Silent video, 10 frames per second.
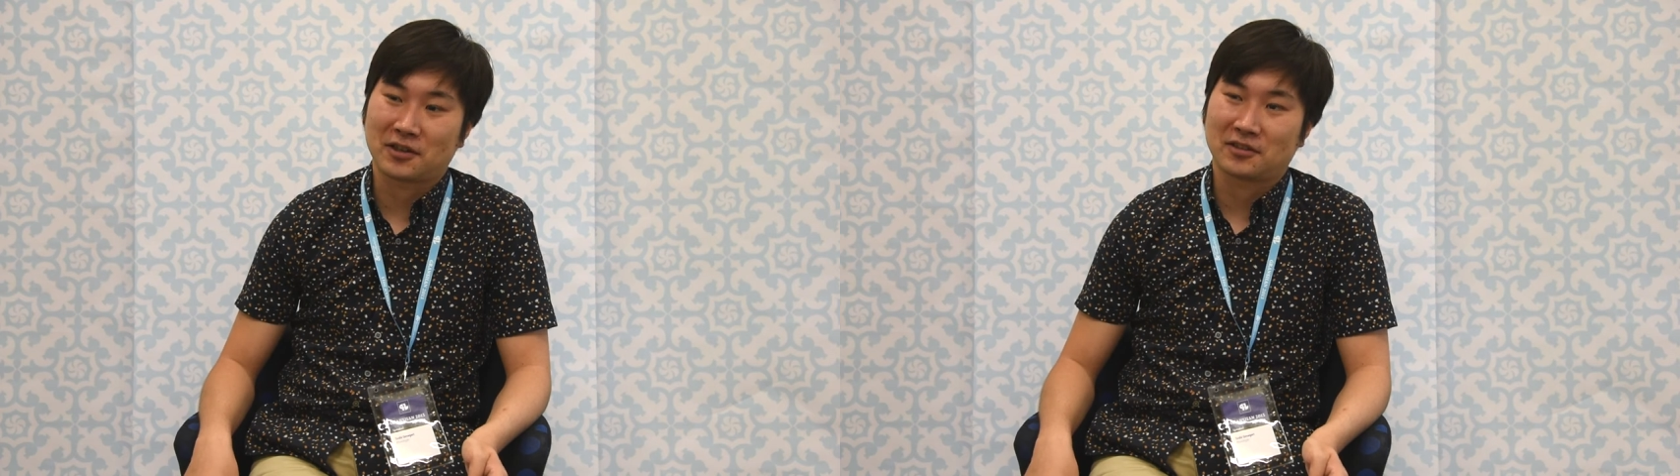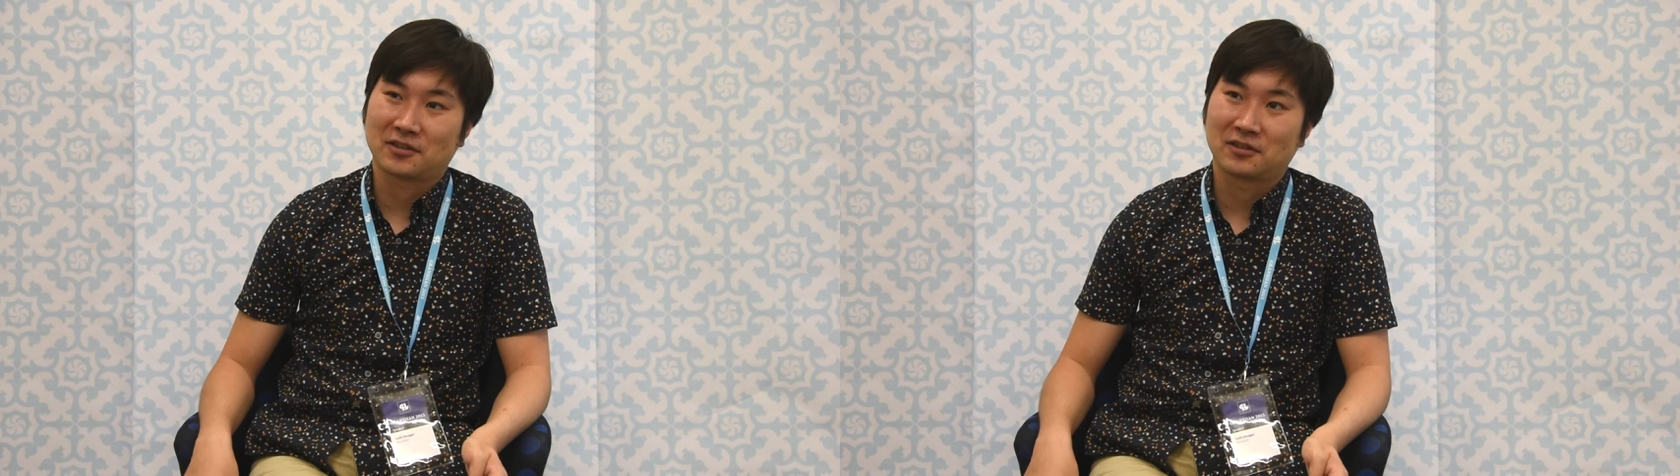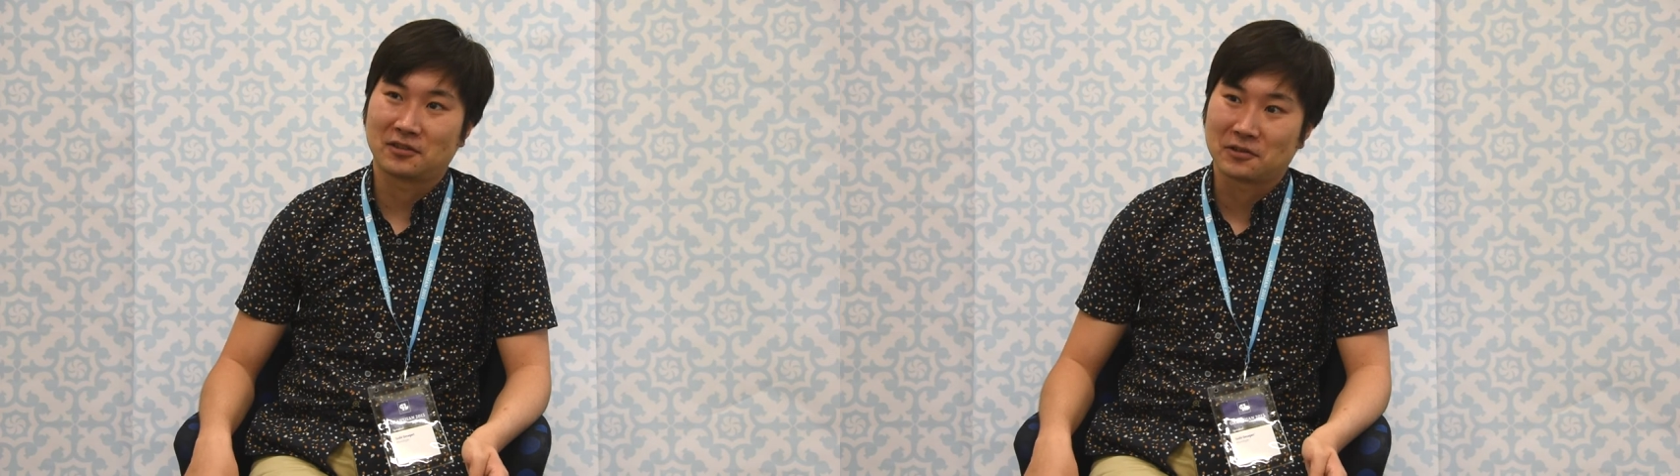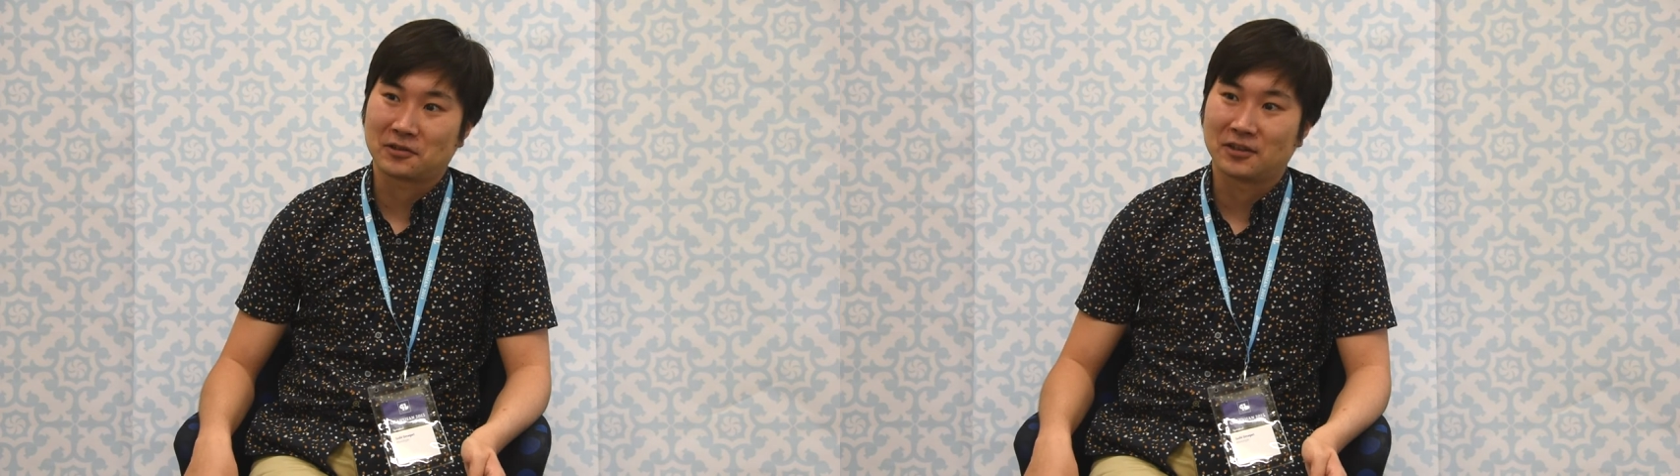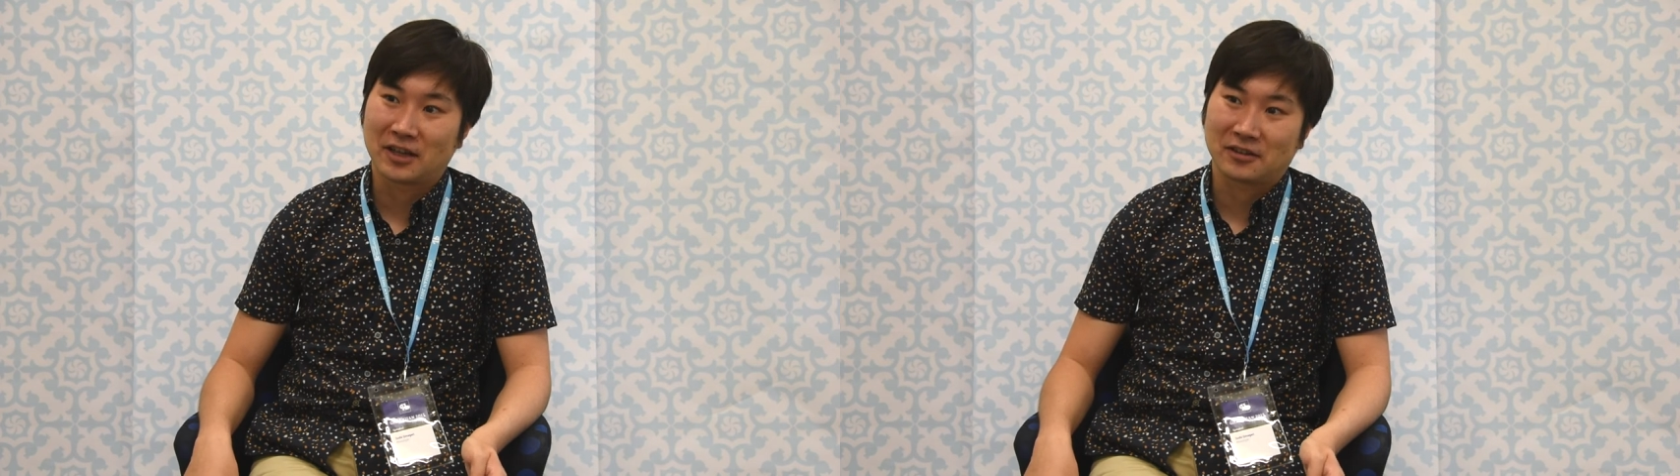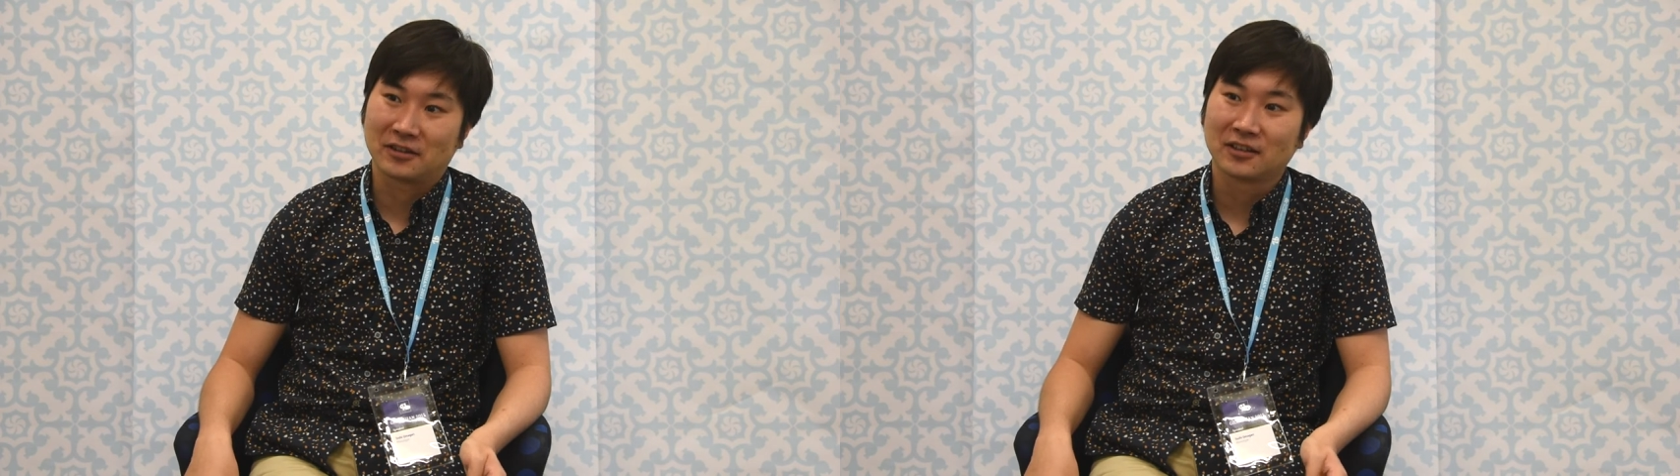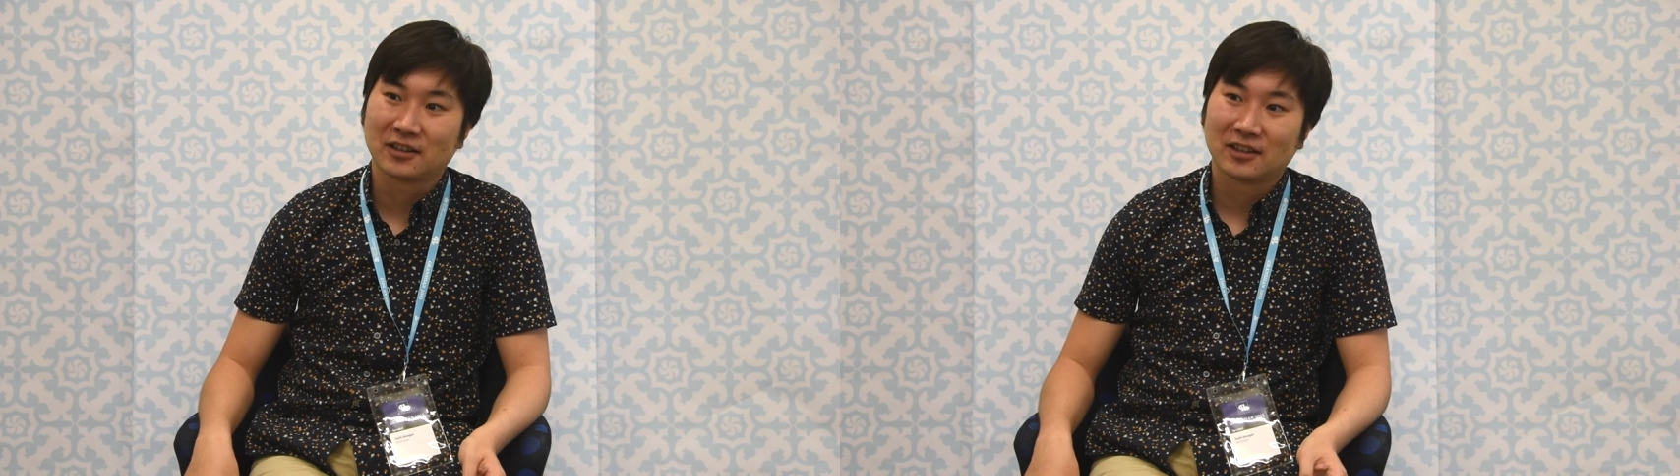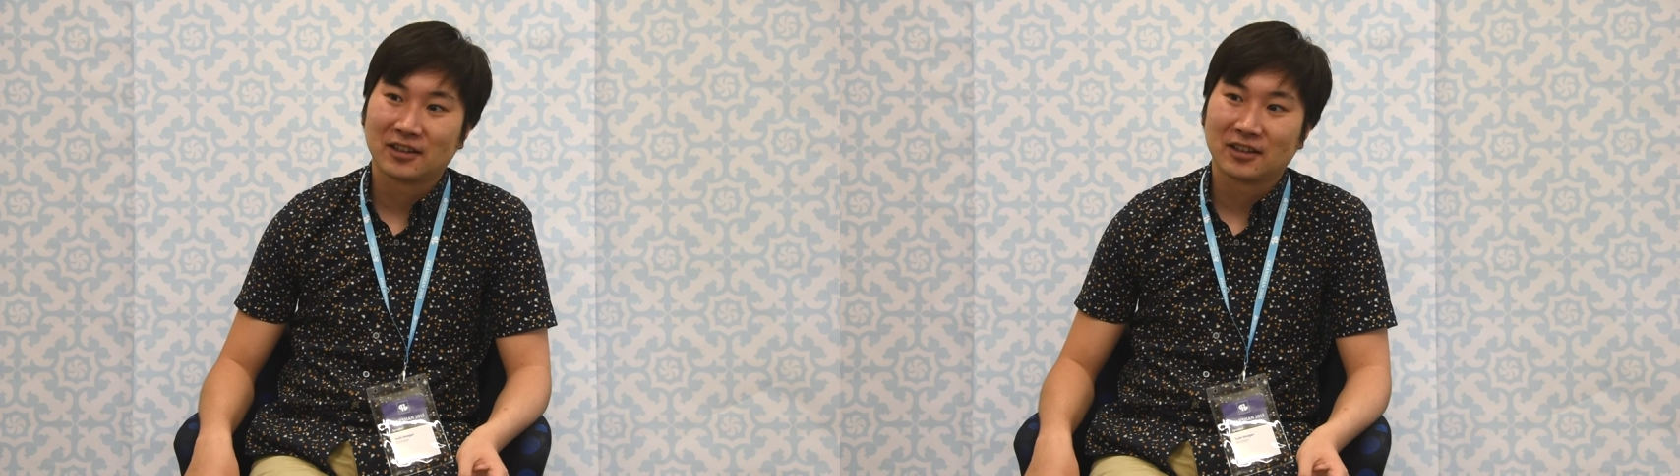just not Latin.